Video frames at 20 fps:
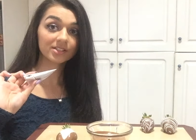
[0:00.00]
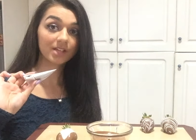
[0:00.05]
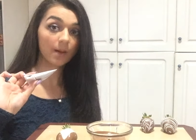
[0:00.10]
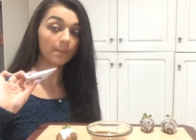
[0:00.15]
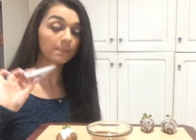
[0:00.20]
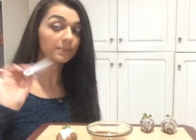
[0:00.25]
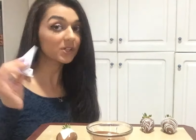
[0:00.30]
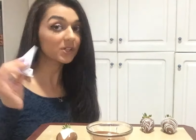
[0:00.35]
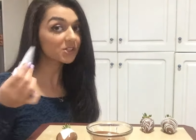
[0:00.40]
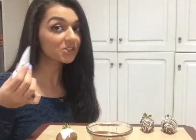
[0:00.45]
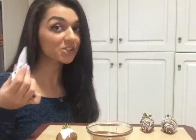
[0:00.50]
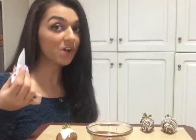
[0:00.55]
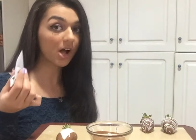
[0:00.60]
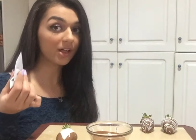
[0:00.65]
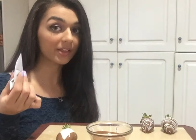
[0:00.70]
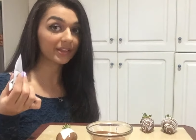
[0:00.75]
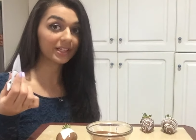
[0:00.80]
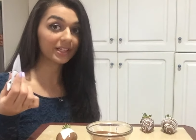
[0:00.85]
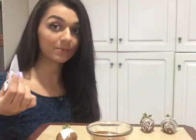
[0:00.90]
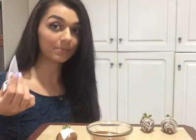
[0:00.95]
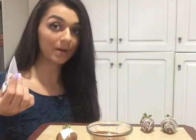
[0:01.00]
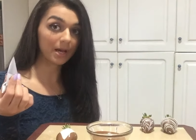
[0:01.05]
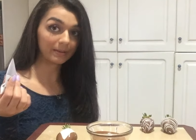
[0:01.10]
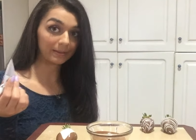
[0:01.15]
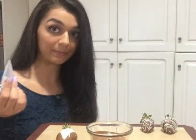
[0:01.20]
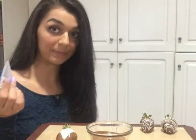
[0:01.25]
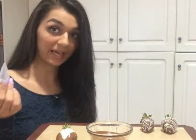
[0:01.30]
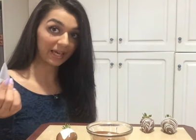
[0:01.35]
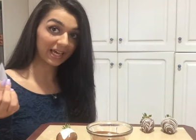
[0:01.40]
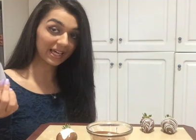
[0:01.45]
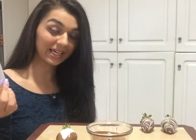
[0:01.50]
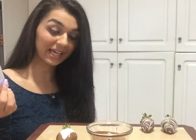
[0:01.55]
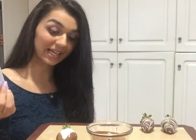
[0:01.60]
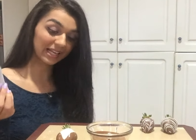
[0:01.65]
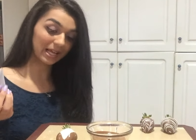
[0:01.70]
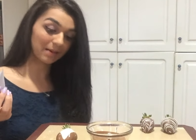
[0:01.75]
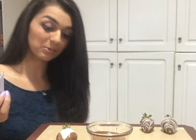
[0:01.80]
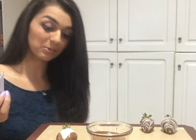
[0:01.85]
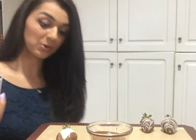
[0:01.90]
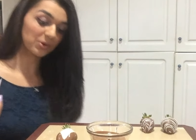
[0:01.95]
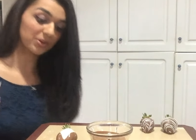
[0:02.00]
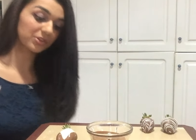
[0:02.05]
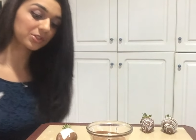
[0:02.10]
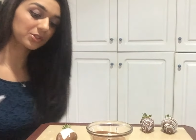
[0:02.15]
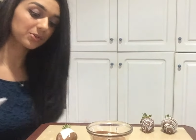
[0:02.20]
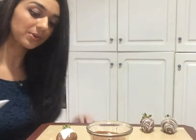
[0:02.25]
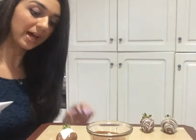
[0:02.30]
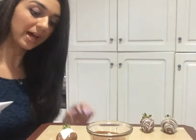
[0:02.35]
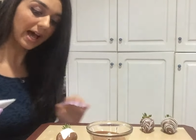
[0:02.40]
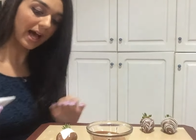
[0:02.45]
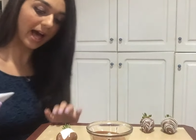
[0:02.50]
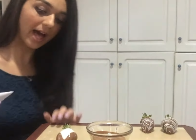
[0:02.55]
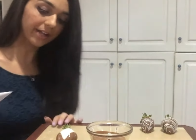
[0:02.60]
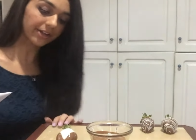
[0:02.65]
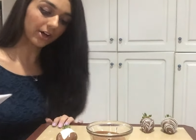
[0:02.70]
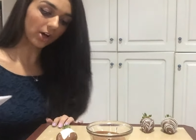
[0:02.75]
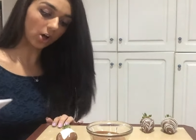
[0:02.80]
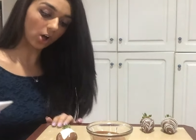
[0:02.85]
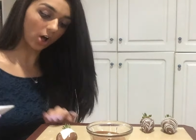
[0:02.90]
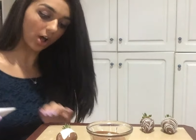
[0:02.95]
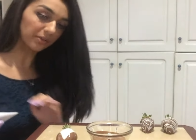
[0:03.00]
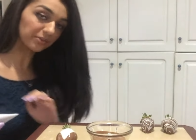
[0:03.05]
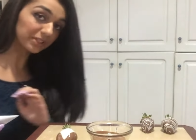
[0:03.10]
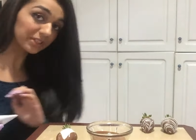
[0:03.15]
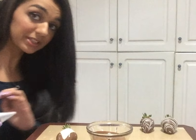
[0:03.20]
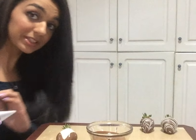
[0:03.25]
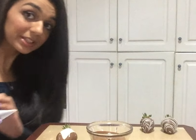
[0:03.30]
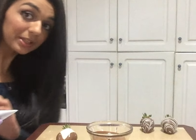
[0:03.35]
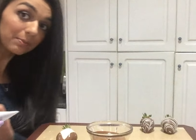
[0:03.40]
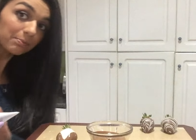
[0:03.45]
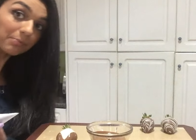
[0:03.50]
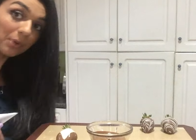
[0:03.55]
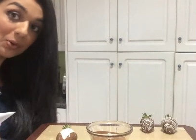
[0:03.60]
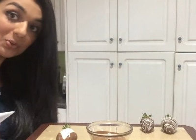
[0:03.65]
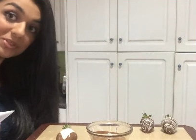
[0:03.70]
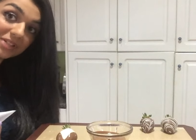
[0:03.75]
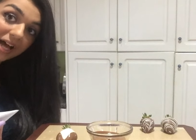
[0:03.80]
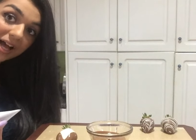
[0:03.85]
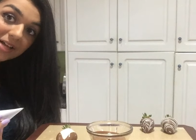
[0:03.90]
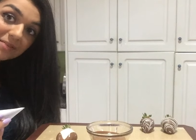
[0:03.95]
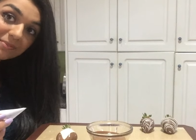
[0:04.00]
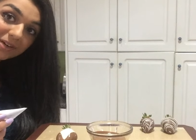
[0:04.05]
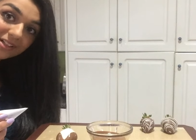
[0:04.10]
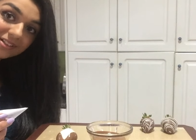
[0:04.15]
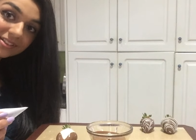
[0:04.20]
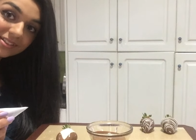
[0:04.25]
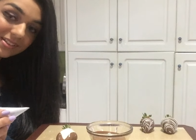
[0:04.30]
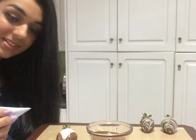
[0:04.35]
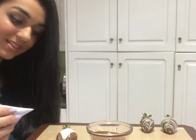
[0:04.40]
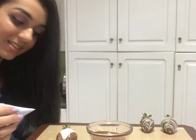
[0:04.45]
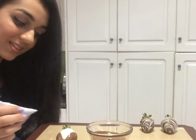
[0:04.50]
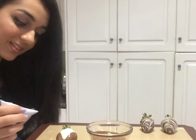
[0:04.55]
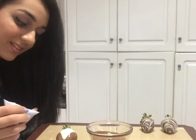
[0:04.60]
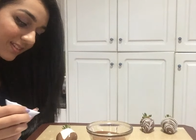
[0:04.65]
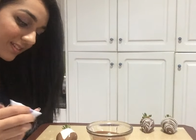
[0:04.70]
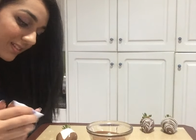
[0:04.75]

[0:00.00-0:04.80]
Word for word: some milk chocolate in a piping bag and I'm going to add on the little bow tie and buttons.